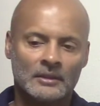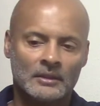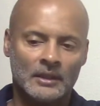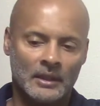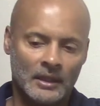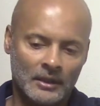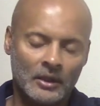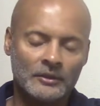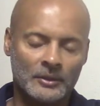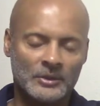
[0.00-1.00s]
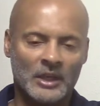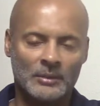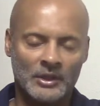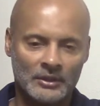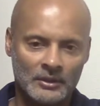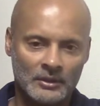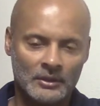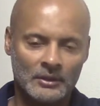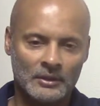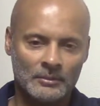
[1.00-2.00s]
and I also obtained my
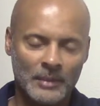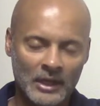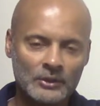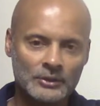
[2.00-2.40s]
medical